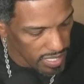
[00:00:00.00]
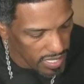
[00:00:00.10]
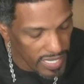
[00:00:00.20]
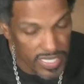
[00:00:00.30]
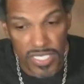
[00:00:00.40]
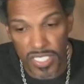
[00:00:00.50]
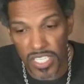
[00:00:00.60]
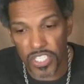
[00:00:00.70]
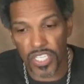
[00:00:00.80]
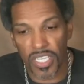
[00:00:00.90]
and
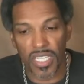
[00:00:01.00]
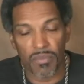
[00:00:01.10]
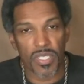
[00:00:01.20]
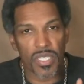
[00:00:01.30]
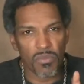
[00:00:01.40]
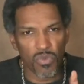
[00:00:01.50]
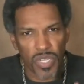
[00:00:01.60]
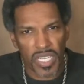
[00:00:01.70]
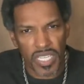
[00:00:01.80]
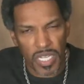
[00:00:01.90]
teaching them some
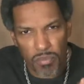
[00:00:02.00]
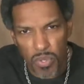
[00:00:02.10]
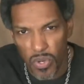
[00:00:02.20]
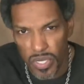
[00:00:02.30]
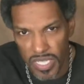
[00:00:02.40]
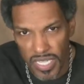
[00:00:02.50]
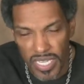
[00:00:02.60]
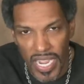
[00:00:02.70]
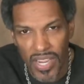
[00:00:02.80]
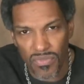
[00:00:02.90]
really important
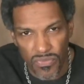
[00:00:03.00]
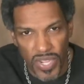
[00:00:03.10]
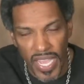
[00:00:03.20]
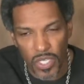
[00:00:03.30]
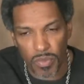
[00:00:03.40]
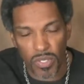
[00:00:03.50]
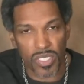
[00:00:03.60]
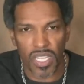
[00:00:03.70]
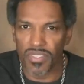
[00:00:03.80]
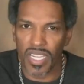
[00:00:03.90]
life valuable
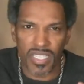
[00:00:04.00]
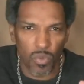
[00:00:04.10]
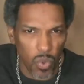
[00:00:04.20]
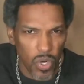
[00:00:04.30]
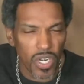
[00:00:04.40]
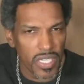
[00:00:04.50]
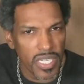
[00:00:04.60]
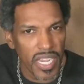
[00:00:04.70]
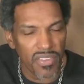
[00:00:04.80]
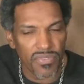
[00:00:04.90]
stuff, not worldly
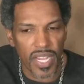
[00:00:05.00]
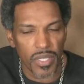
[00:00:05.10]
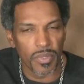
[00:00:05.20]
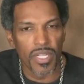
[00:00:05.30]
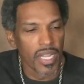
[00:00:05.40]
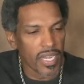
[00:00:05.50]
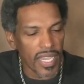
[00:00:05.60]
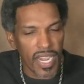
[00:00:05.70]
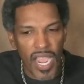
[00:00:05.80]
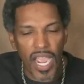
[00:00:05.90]
life valuable,
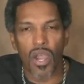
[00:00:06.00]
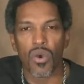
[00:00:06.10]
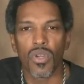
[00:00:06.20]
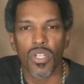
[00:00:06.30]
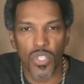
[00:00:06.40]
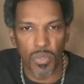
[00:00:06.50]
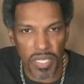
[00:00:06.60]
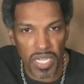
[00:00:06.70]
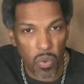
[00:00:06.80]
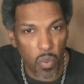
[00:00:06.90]
like how to
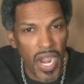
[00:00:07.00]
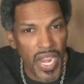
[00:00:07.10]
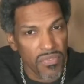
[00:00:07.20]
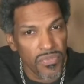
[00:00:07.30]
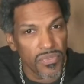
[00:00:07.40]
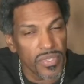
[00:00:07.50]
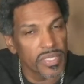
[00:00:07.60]
be a wife.